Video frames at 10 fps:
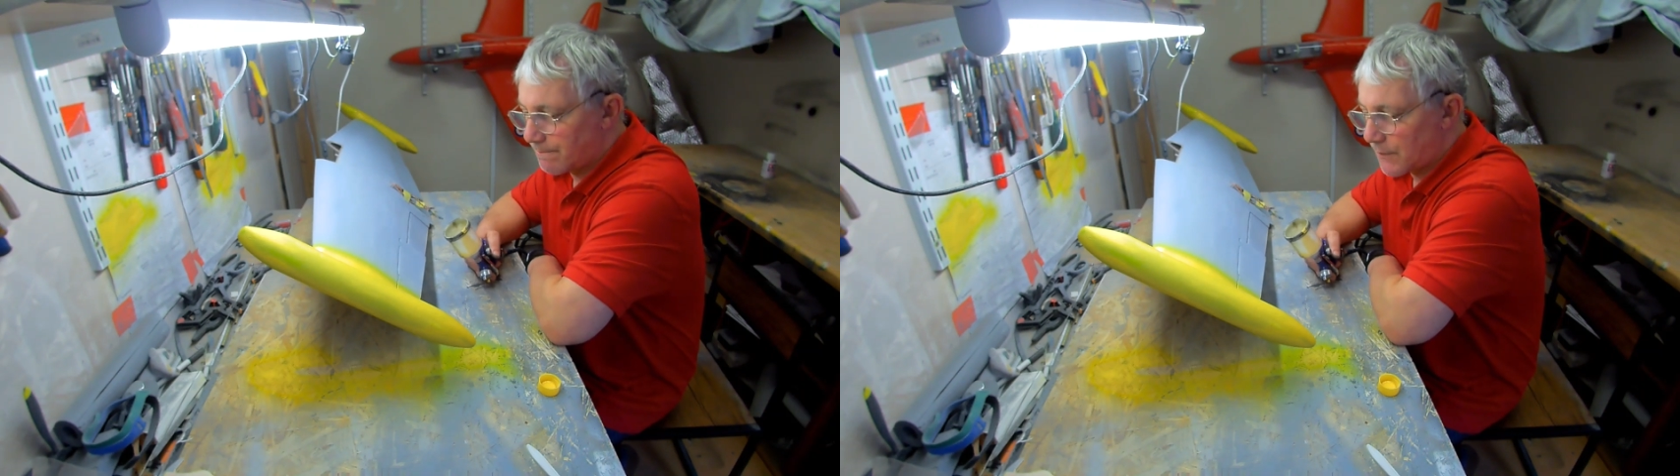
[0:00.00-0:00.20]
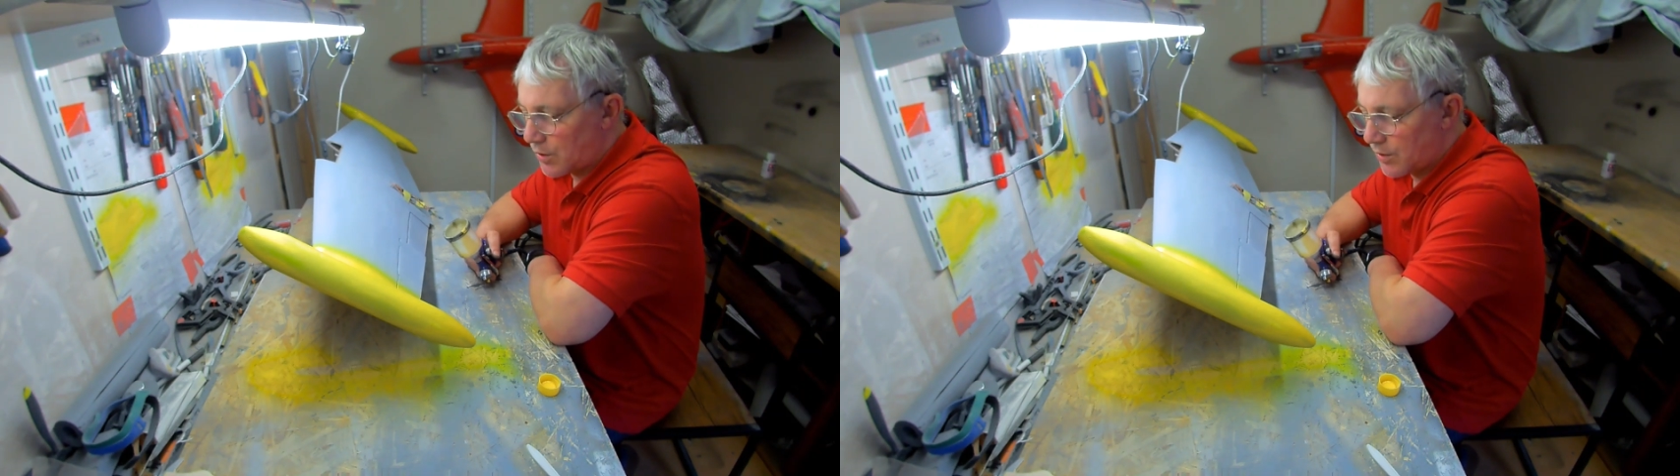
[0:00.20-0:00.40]

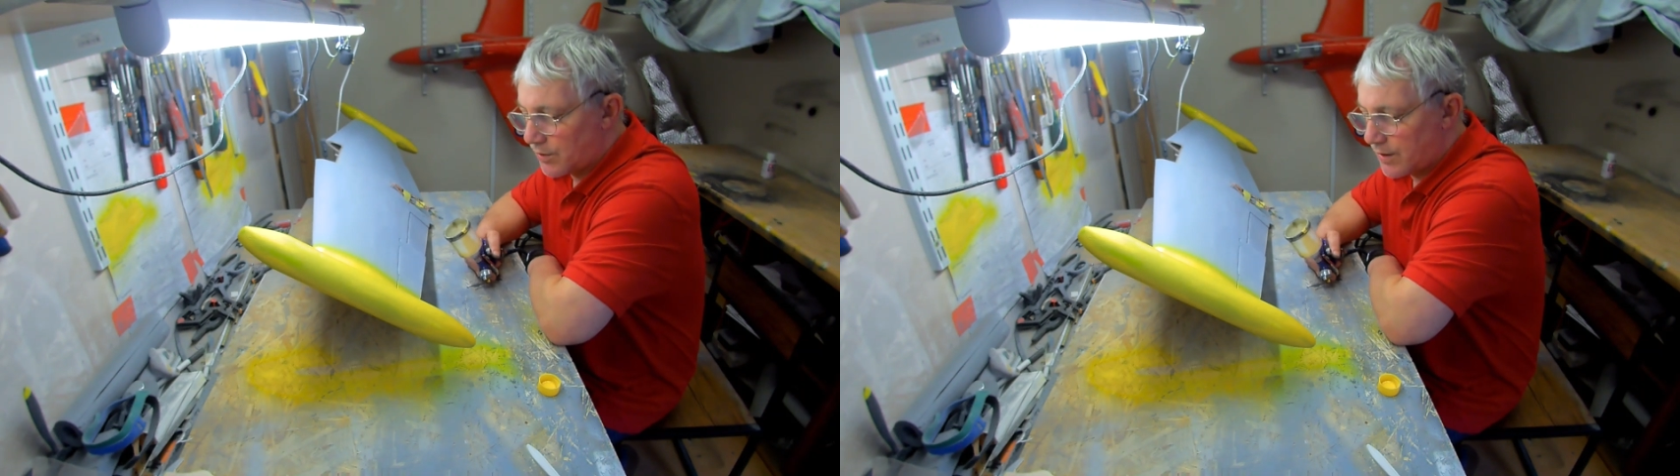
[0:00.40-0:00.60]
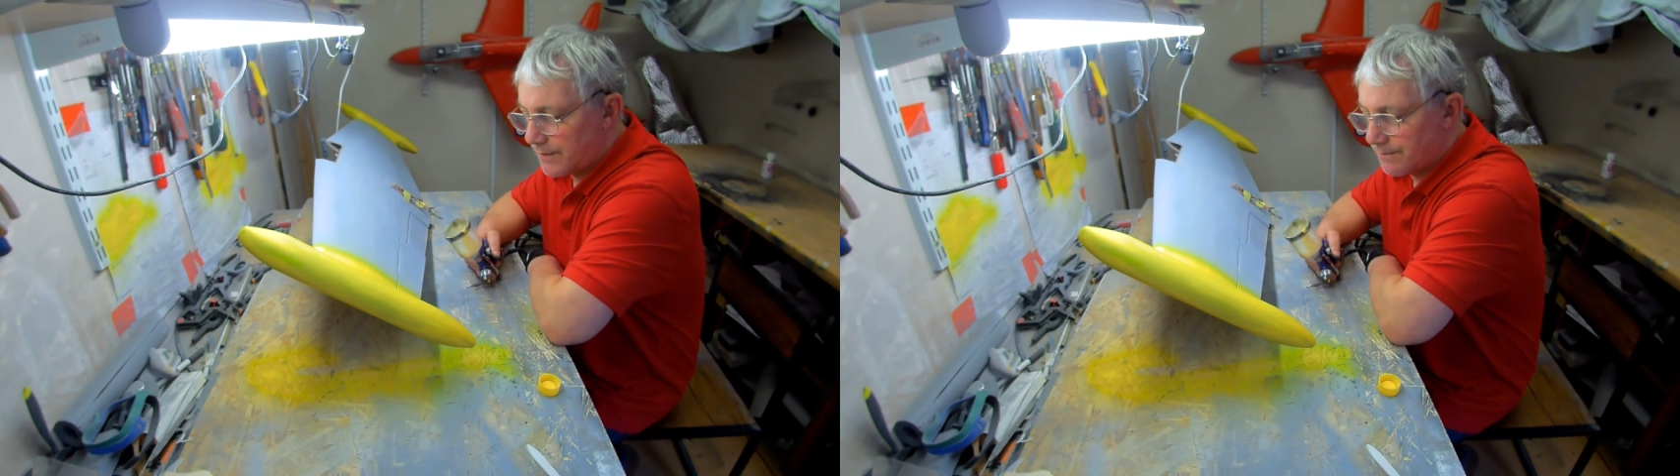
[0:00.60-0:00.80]

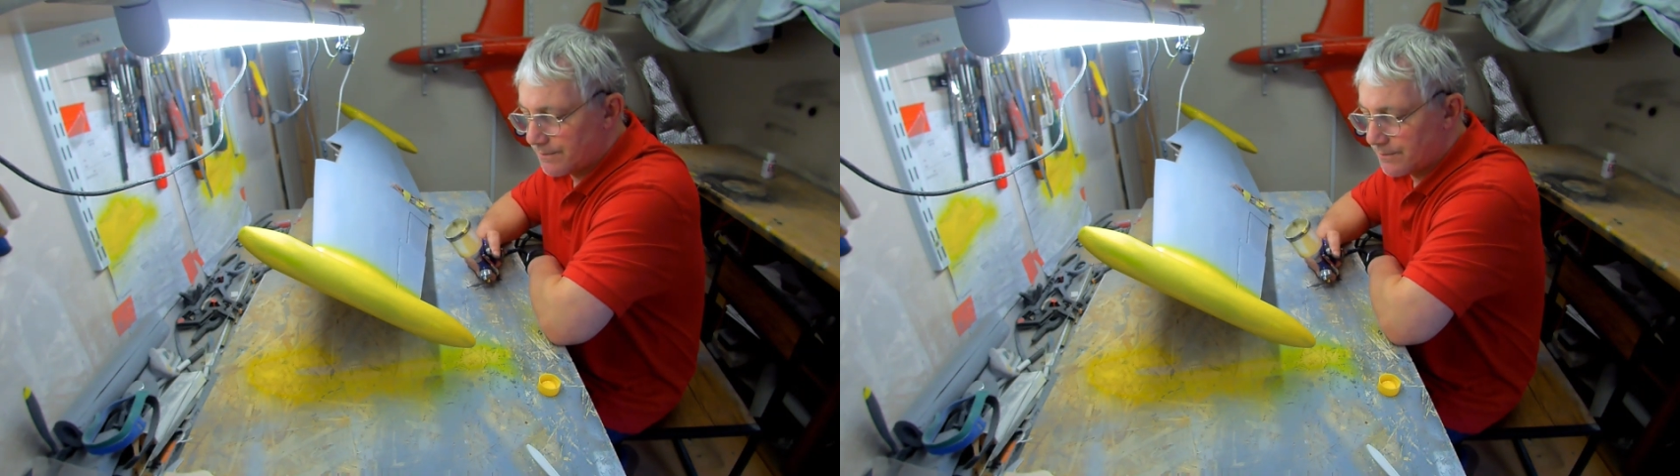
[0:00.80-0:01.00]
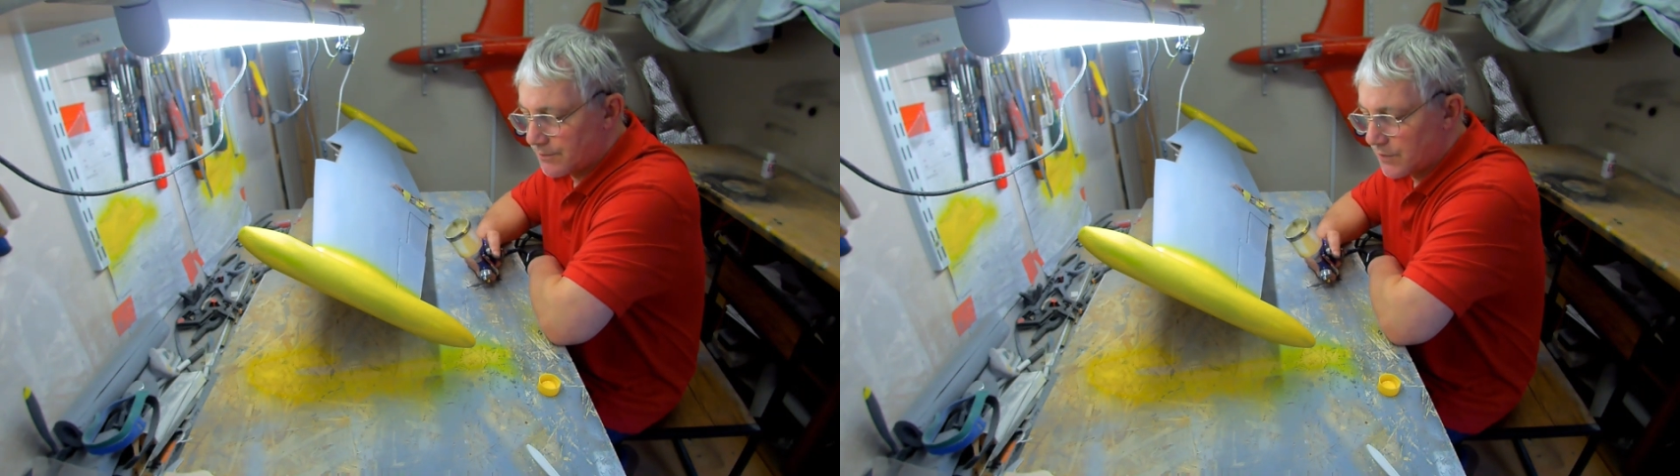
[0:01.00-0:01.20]
alright,
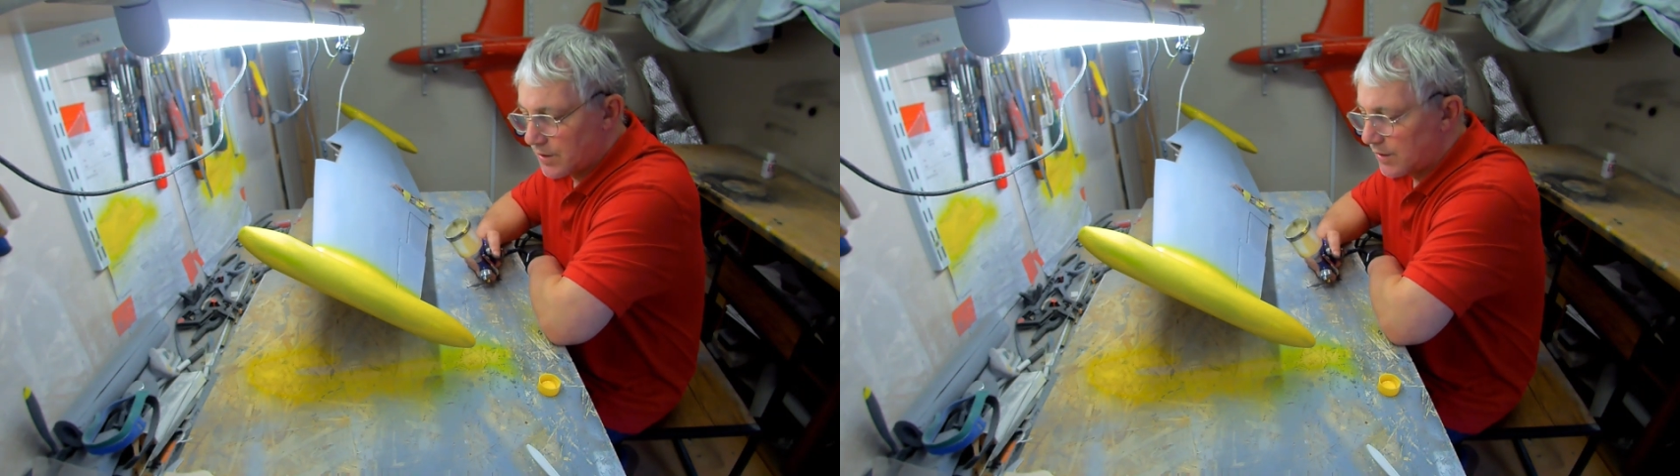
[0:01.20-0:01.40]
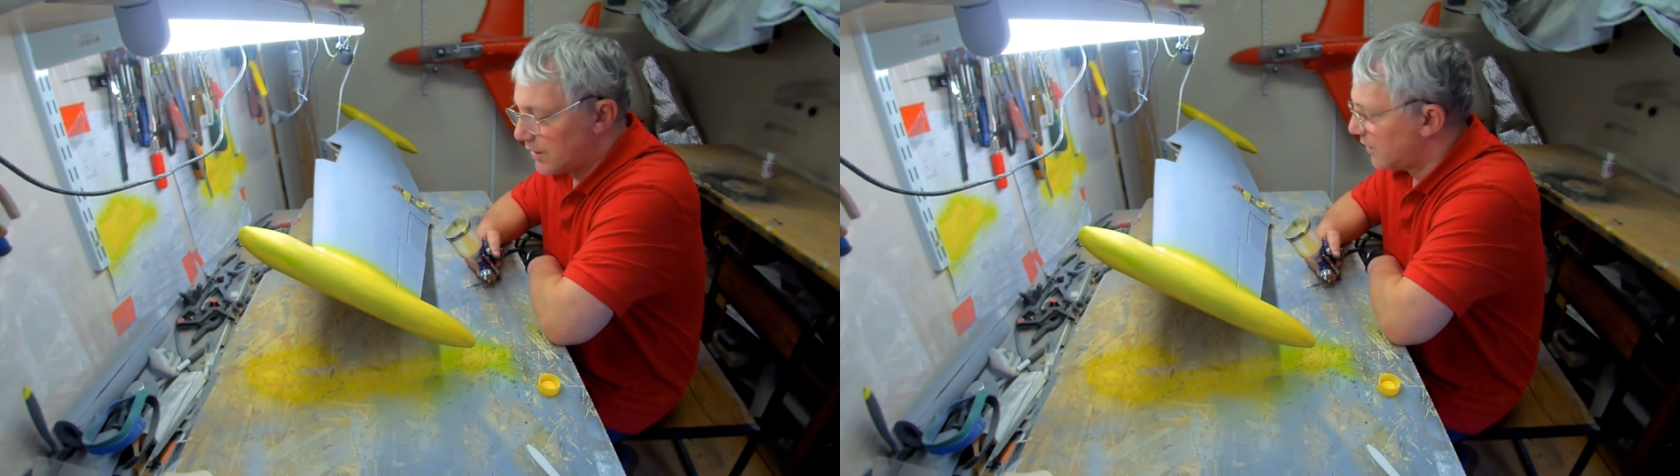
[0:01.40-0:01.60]

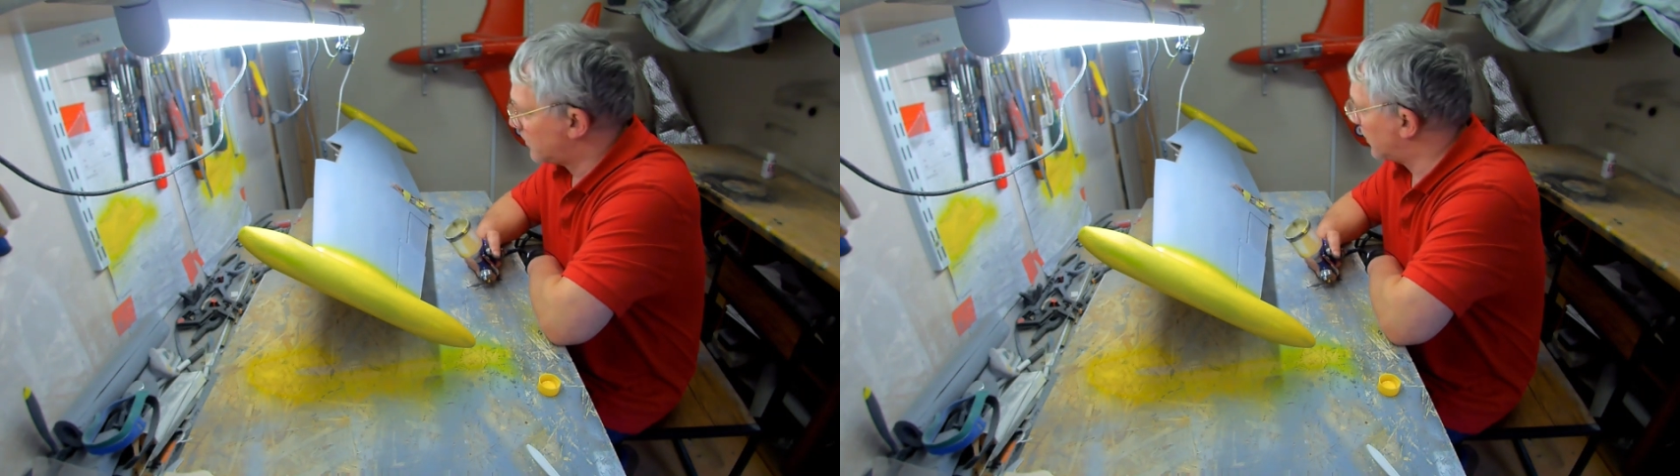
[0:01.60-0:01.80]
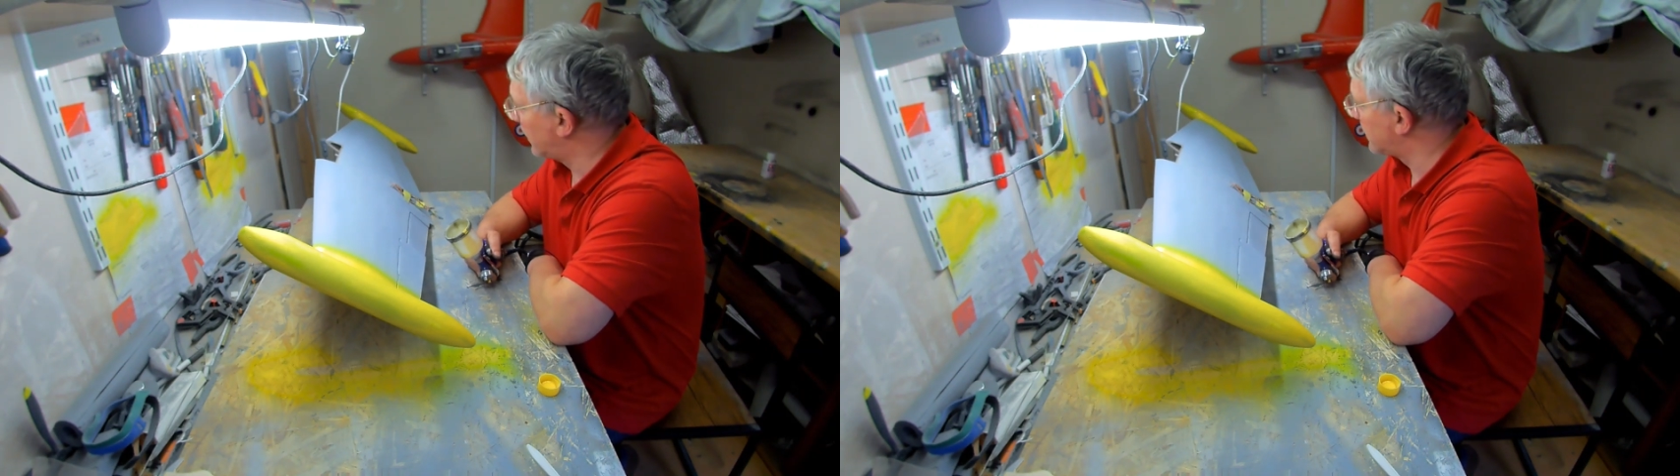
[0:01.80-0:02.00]
so that's